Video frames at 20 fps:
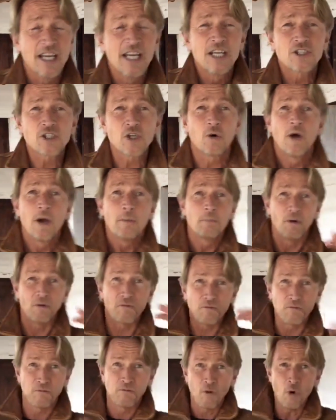So
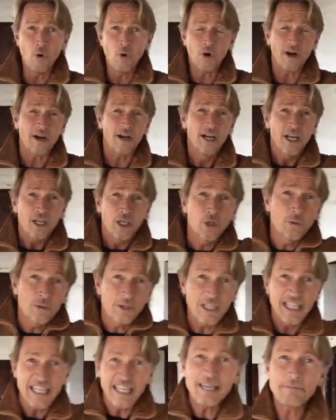before you
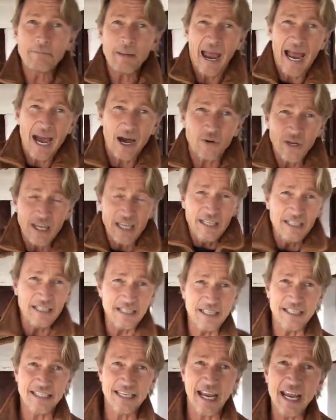leap out into
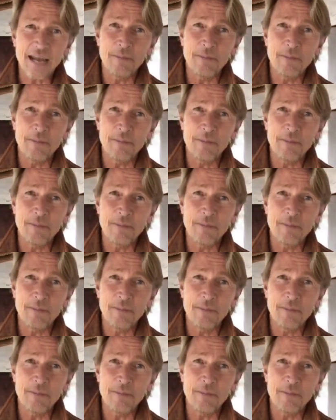the day,